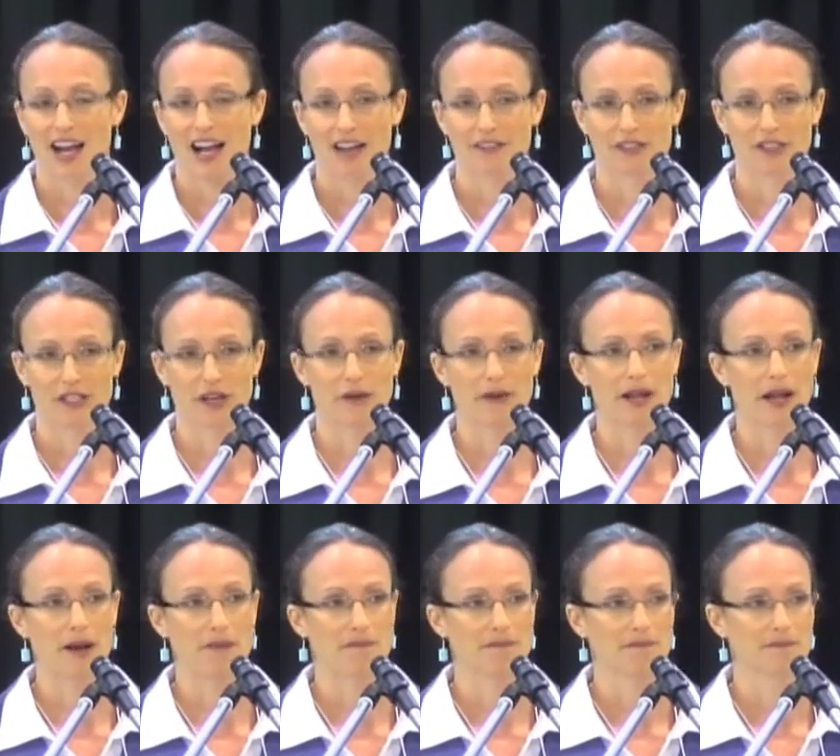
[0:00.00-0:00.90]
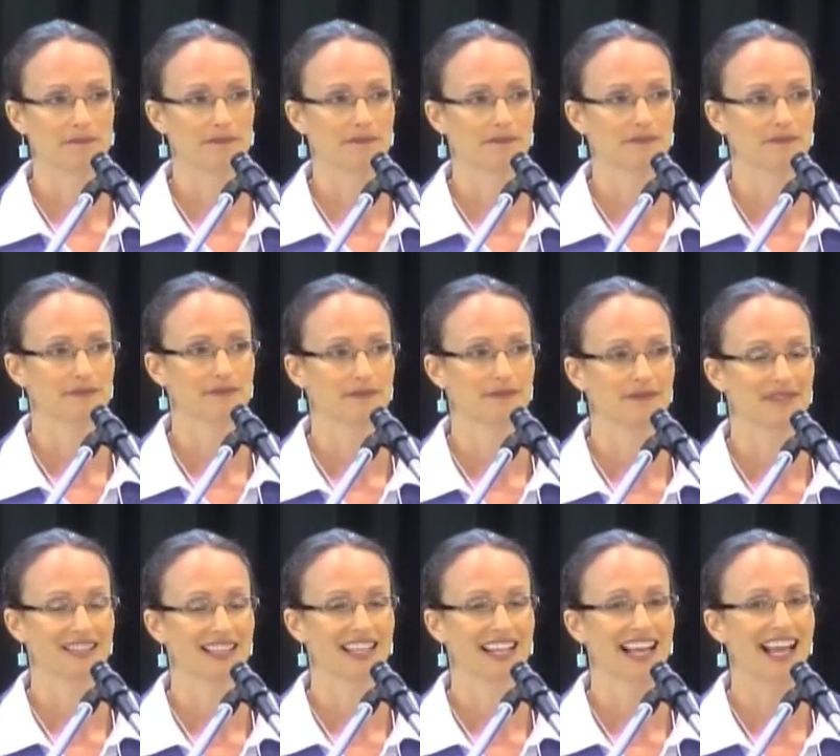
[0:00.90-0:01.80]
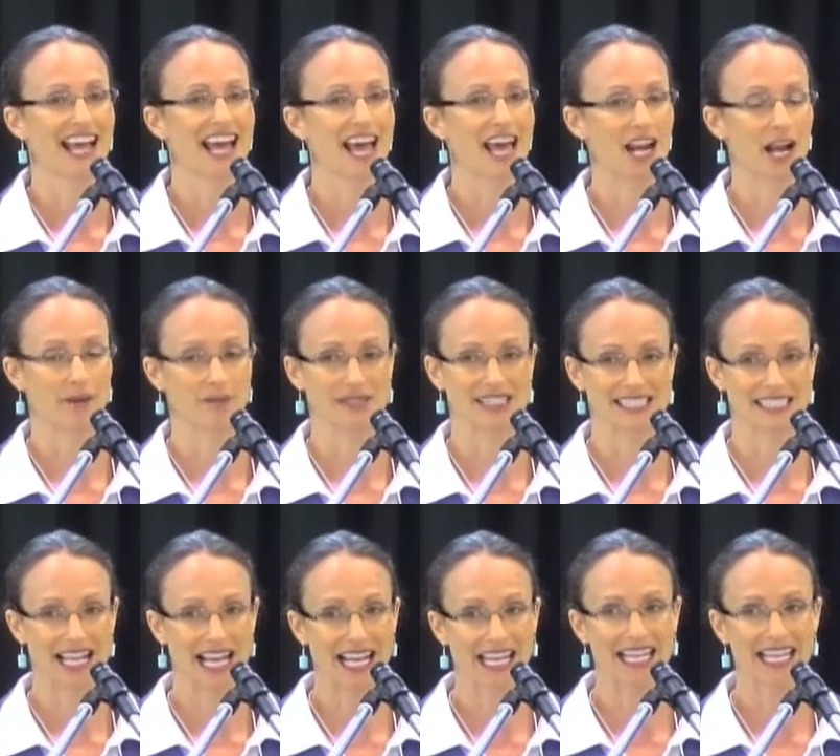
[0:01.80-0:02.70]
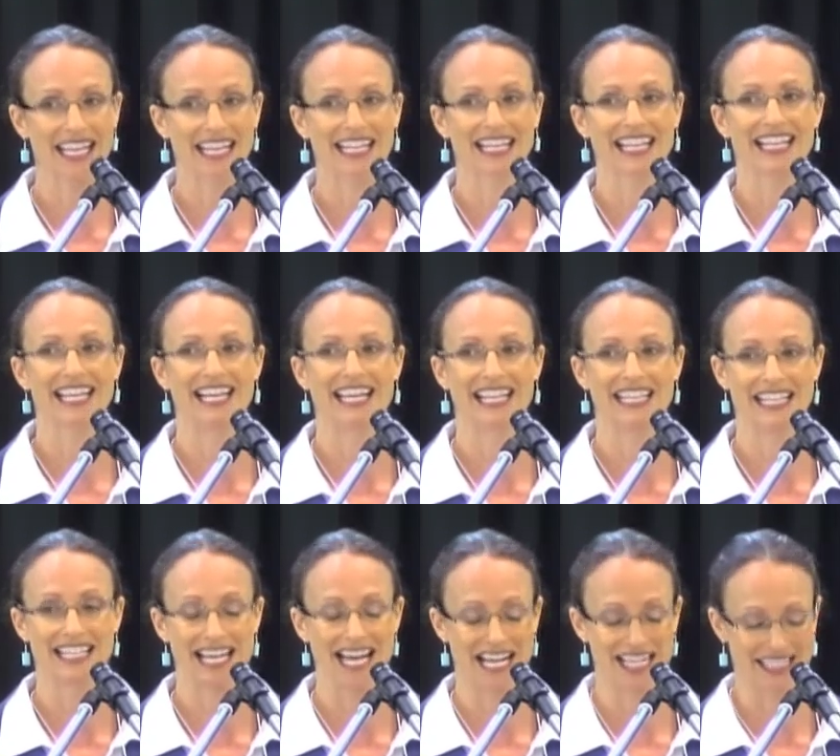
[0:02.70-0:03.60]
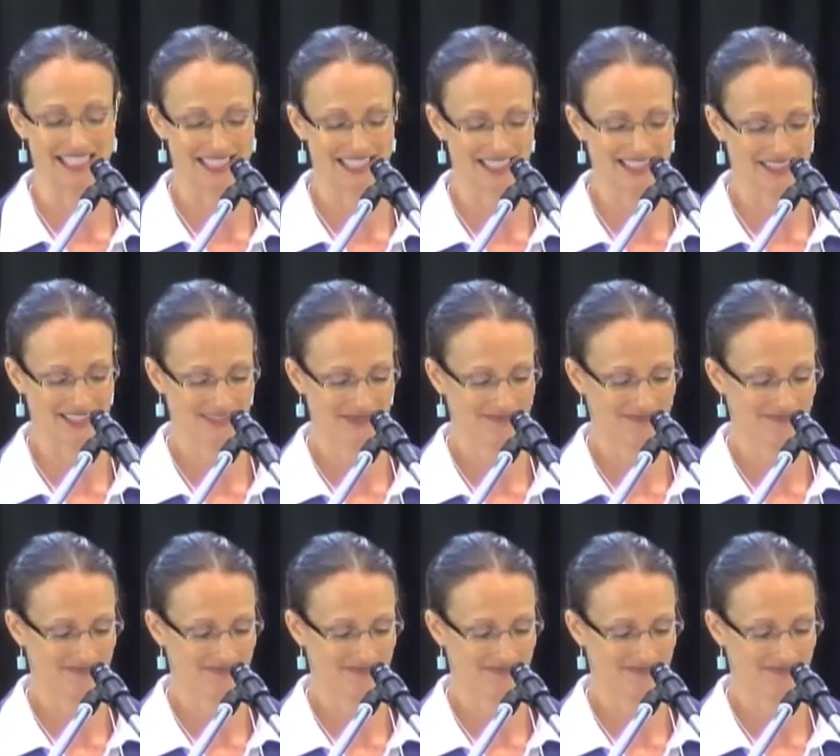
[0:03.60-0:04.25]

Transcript: I've shown up, and I'm saying yes.